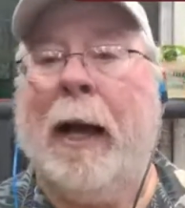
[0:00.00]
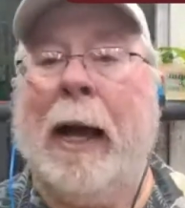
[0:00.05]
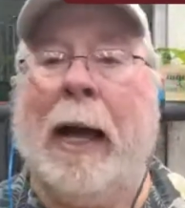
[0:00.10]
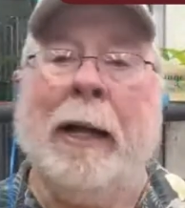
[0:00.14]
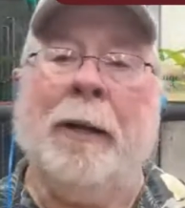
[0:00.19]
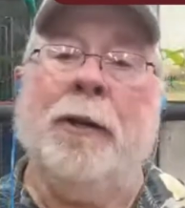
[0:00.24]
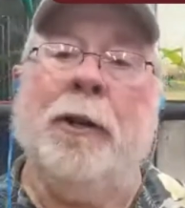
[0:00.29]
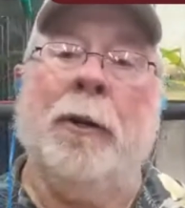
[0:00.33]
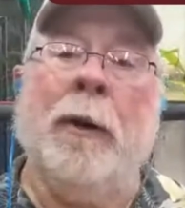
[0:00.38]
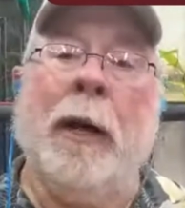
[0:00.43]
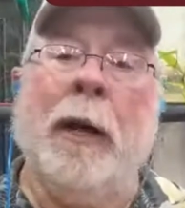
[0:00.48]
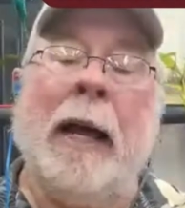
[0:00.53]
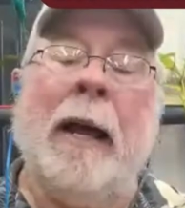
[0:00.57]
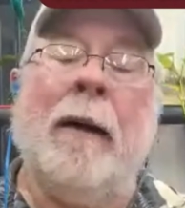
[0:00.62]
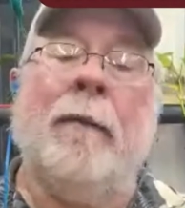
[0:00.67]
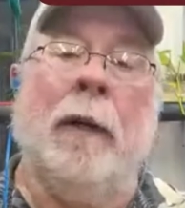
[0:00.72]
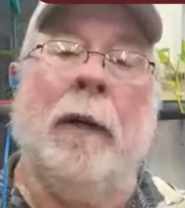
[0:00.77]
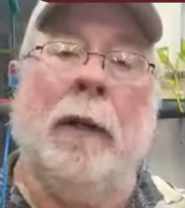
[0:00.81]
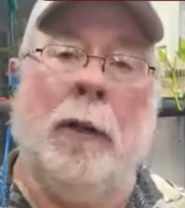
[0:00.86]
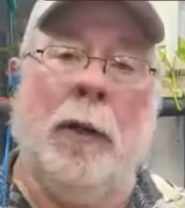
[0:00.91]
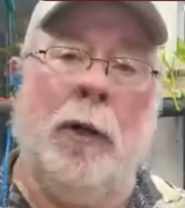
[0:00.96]
I do
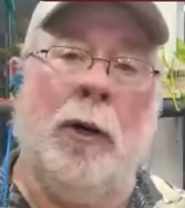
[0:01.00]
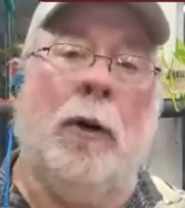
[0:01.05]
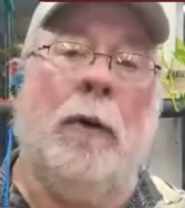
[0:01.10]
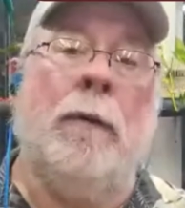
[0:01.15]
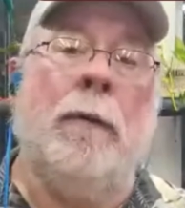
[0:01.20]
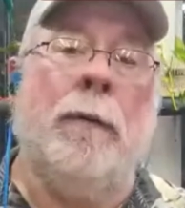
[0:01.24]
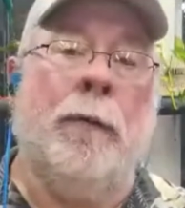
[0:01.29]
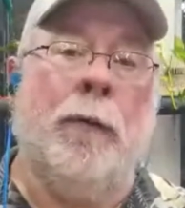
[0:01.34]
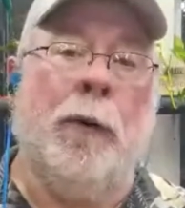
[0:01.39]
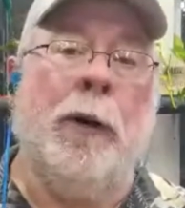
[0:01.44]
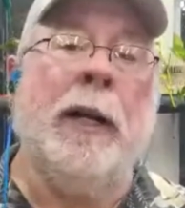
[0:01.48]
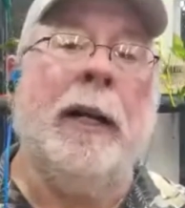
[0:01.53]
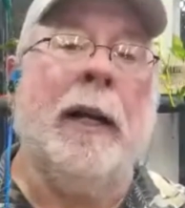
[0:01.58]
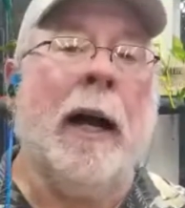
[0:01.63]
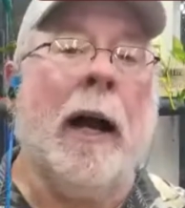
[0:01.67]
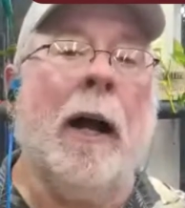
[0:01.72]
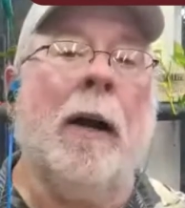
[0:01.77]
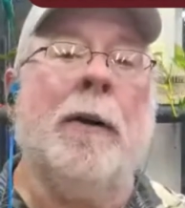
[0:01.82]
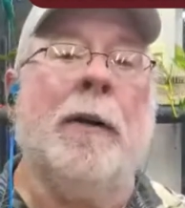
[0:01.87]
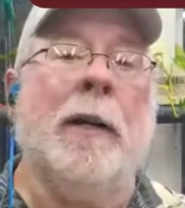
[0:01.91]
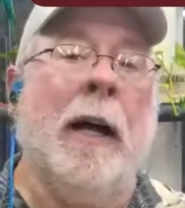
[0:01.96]
have a little free
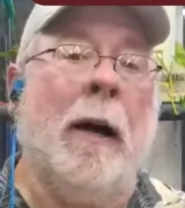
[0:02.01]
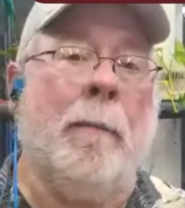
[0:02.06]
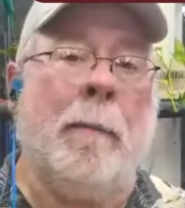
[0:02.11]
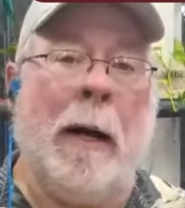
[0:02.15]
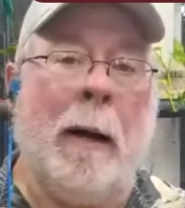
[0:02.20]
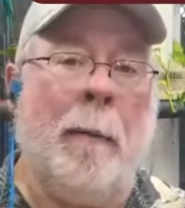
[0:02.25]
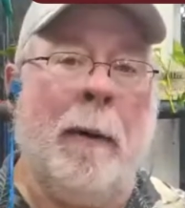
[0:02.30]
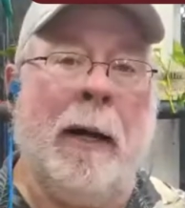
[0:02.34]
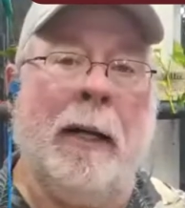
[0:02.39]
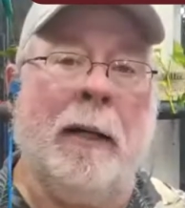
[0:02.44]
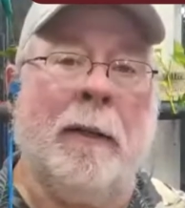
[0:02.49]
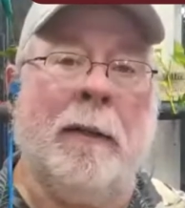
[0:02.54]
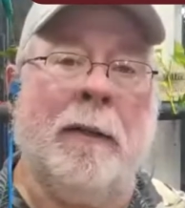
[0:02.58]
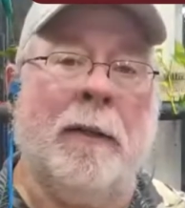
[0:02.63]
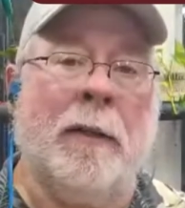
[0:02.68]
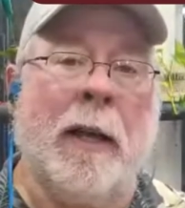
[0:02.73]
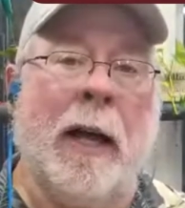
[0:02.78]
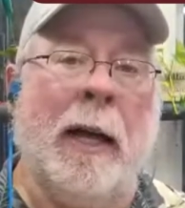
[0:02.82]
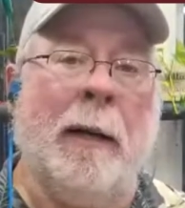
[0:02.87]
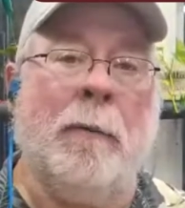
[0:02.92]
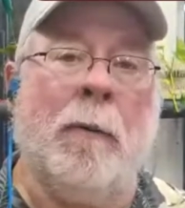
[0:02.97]
garden up on my
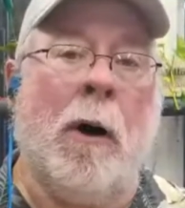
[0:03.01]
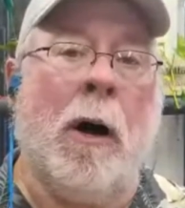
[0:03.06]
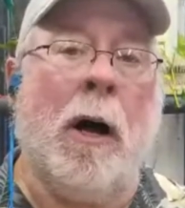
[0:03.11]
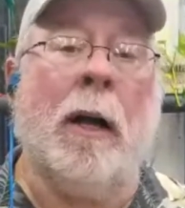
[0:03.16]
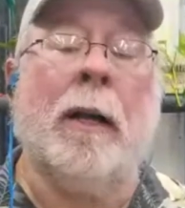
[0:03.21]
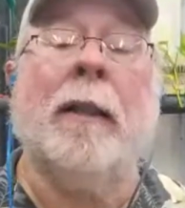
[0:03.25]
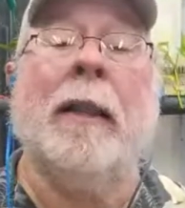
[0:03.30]
sidewalk.